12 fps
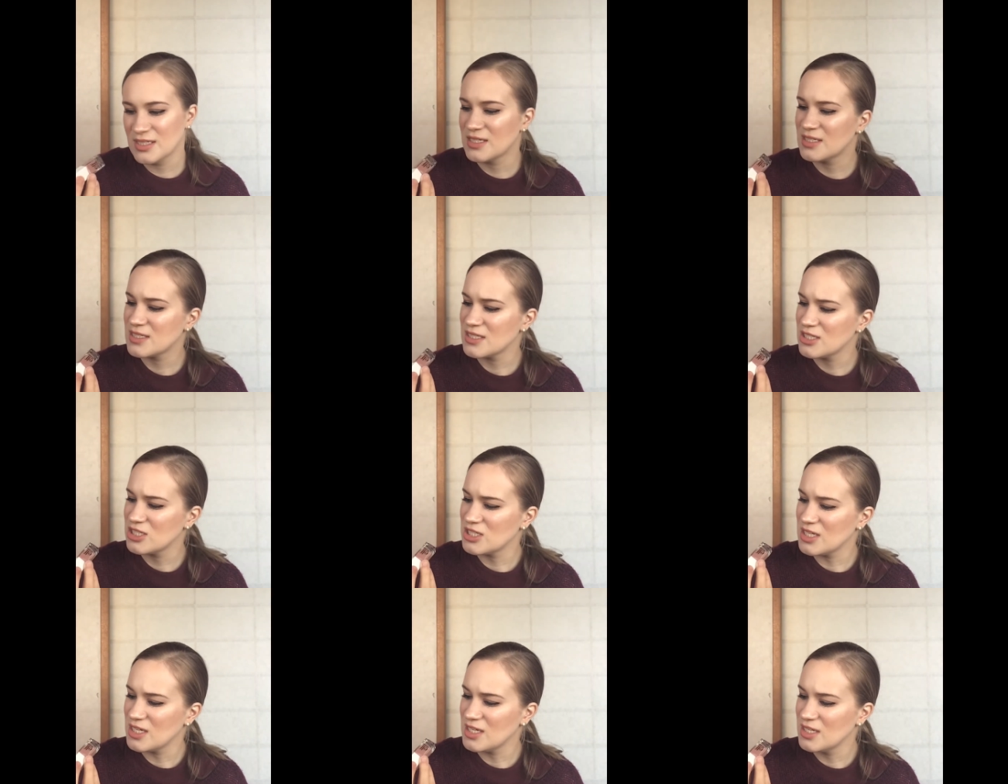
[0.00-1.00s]
It's in the
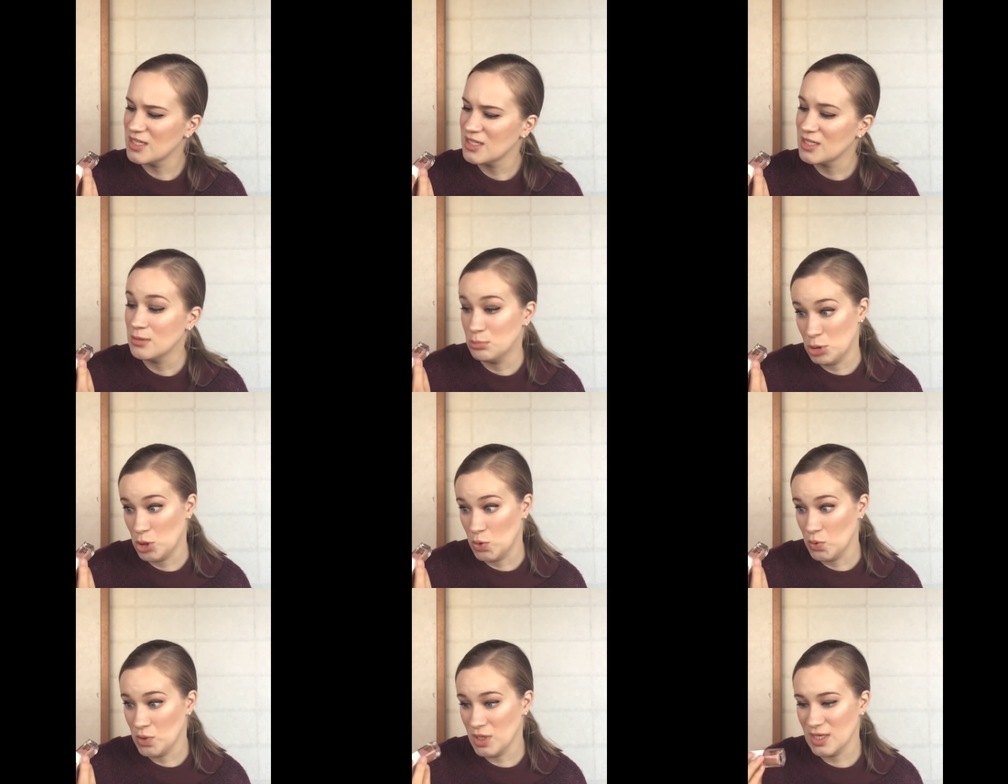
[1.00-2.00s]
shade
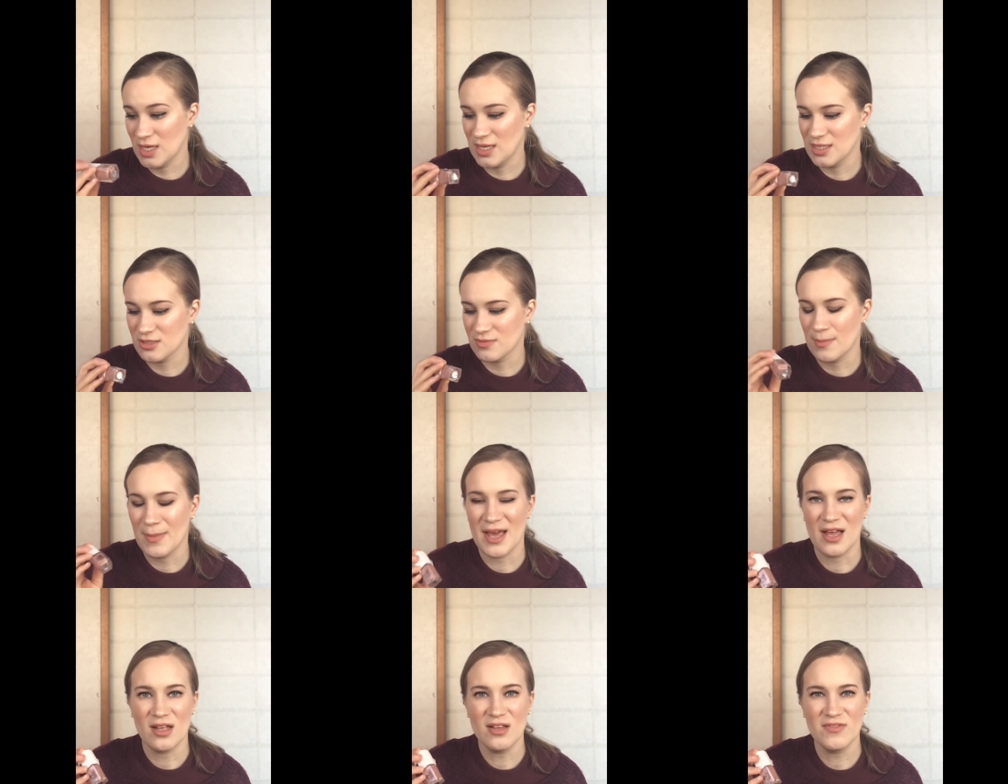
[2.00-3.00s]
Nude, and it's from
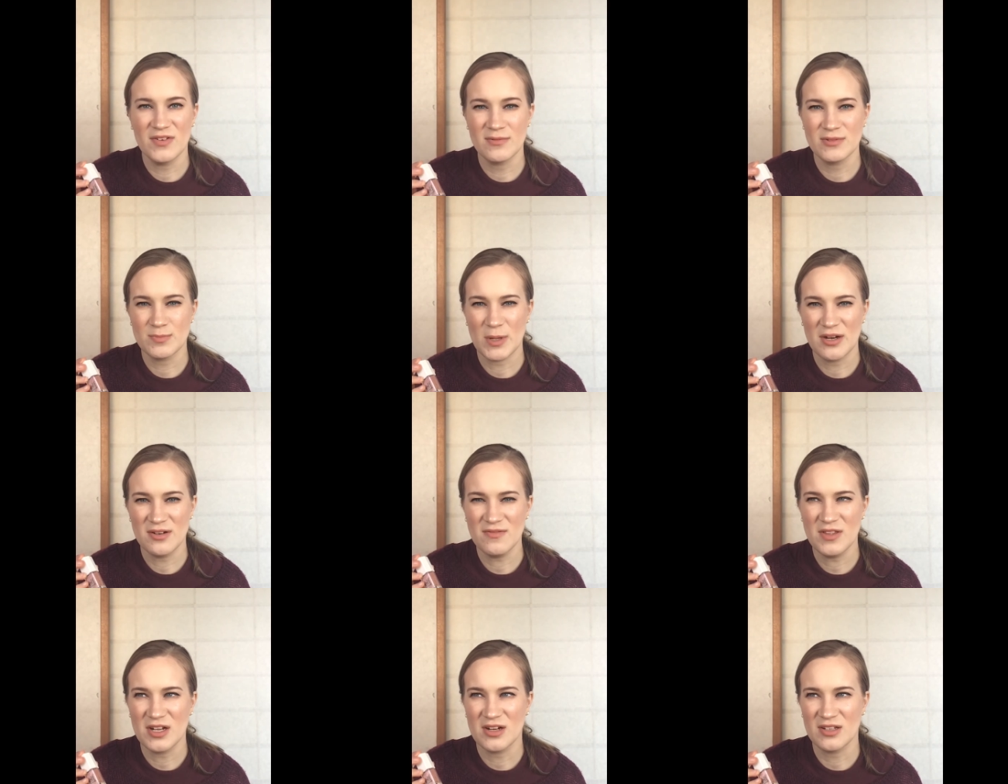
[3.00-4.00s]
e.l.f. It was part of
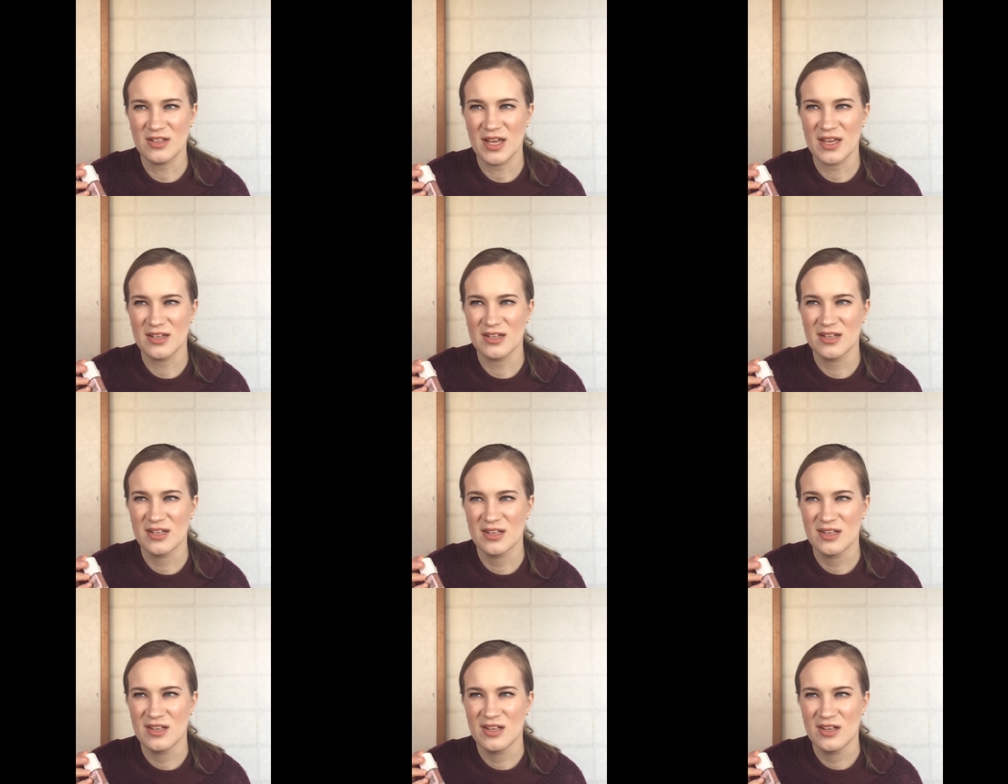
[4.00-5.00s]
their like
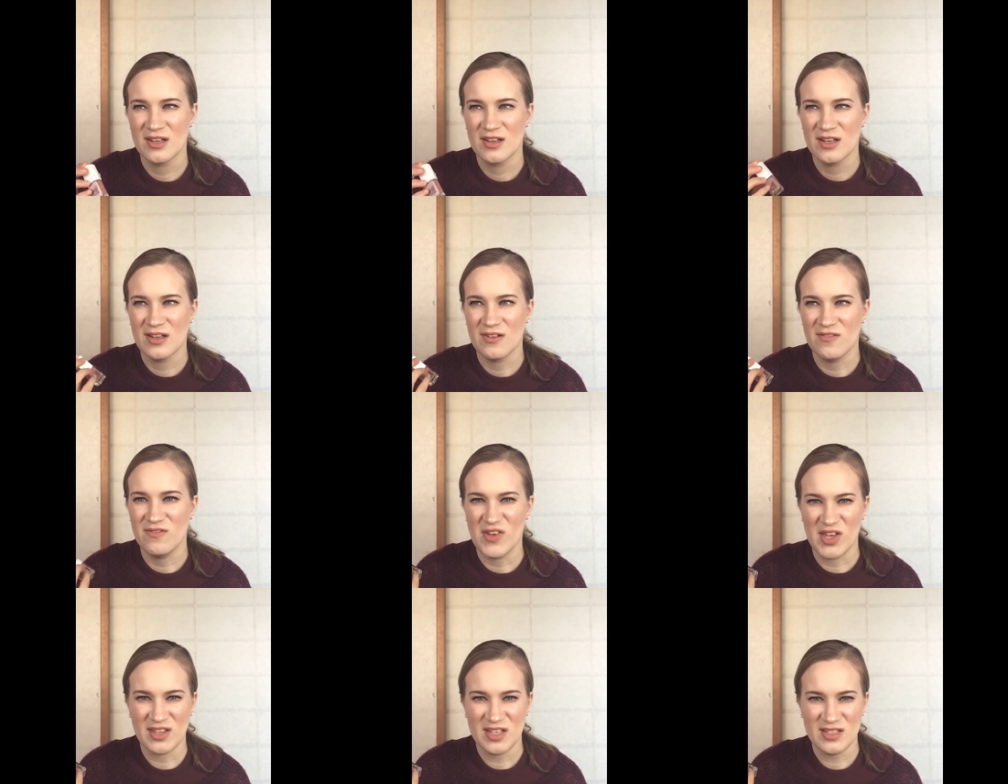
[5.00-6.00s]

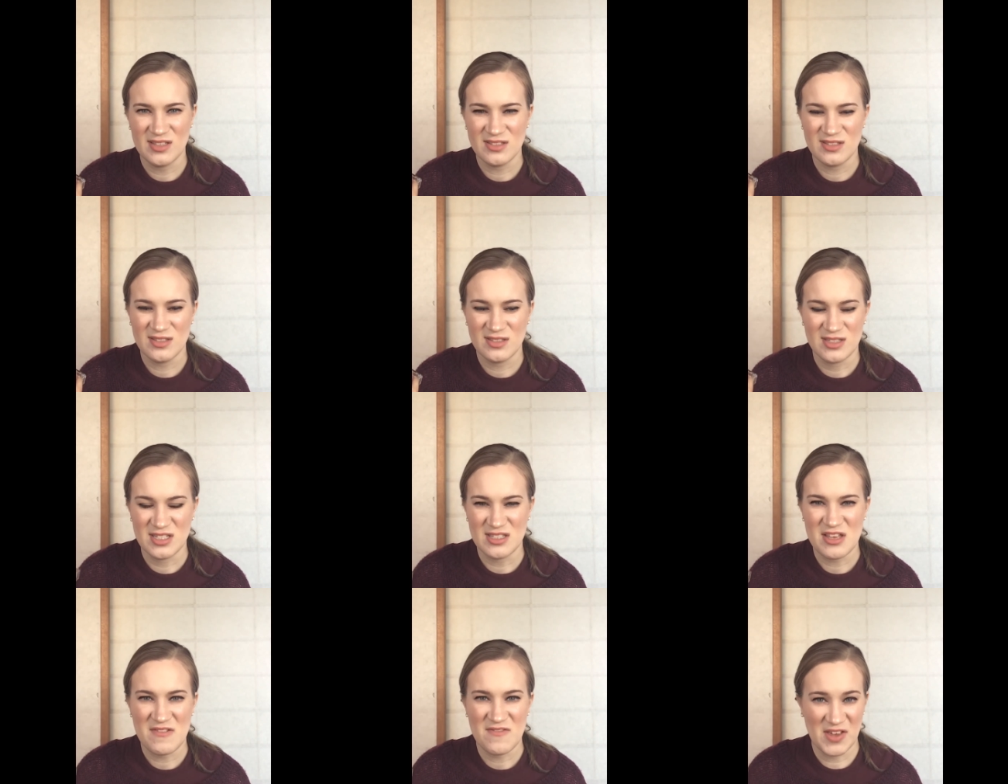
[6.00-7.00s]

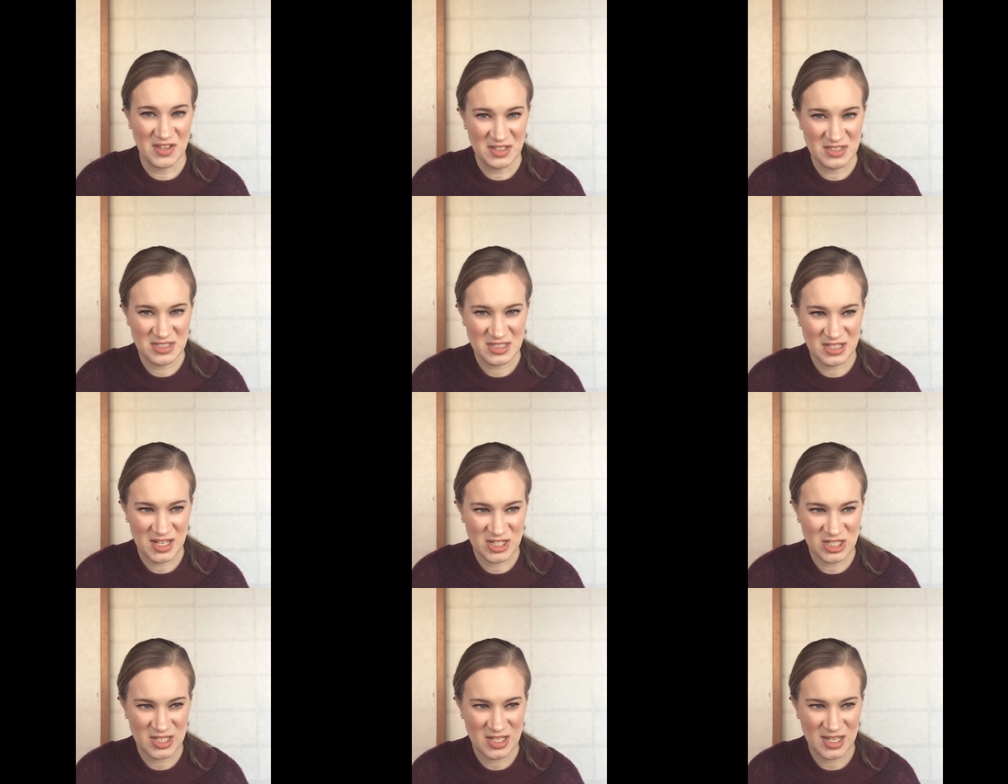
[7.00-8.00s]
Disney villains
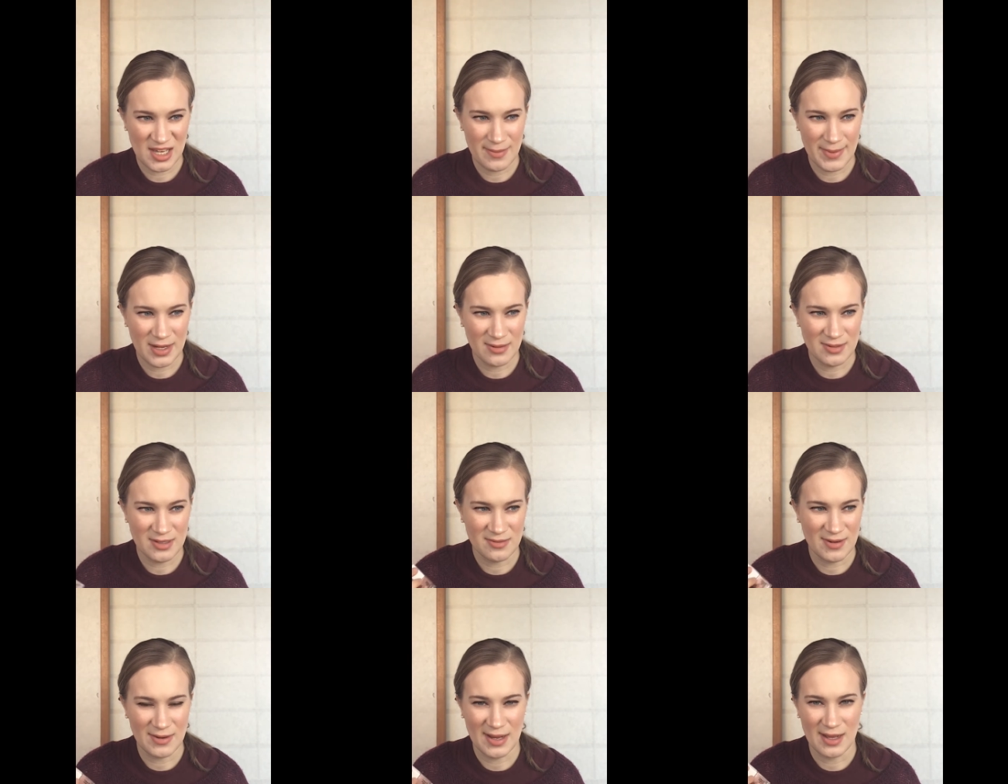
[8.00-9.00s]
collection they came out with
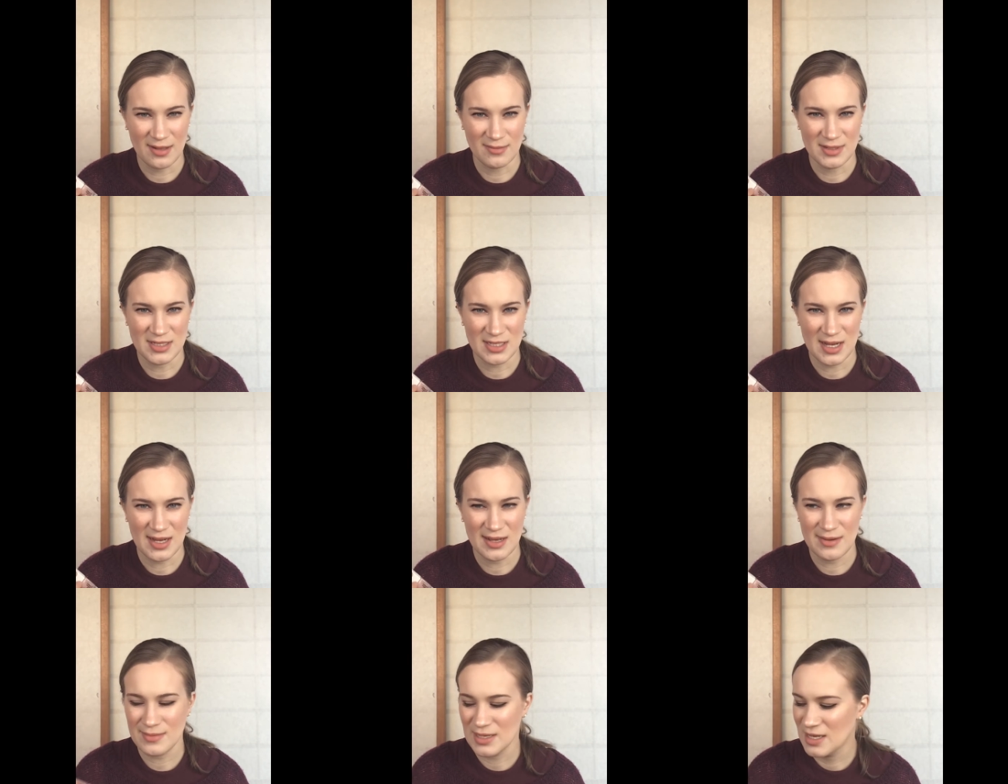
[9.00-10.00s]
around Halloween
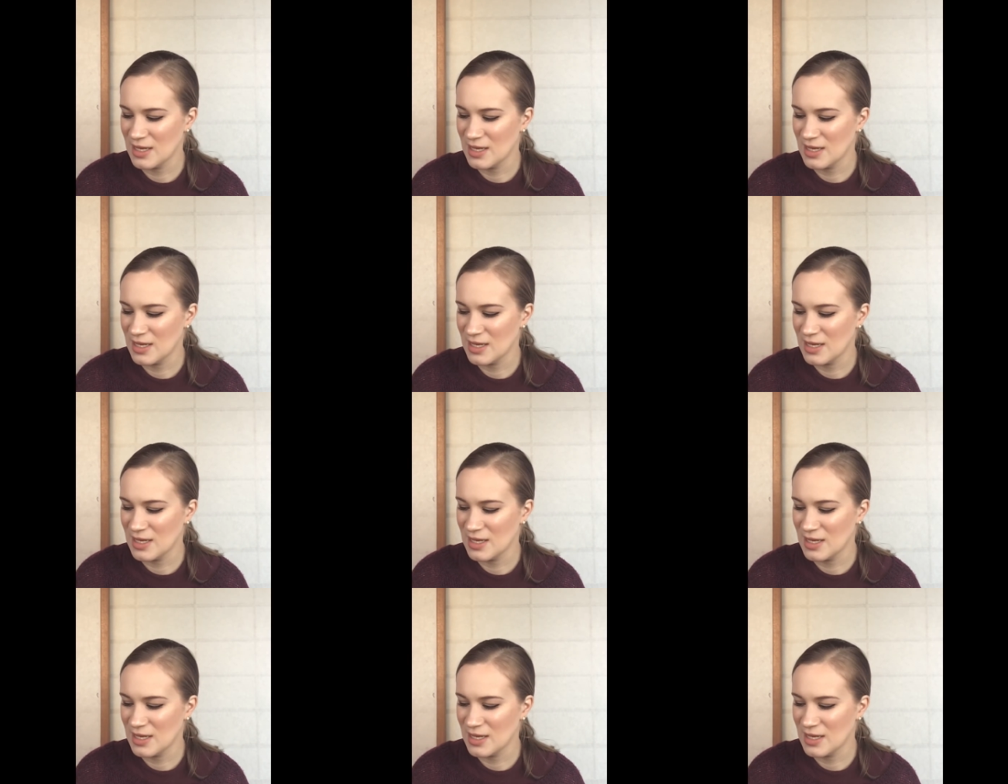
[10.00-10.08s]
time.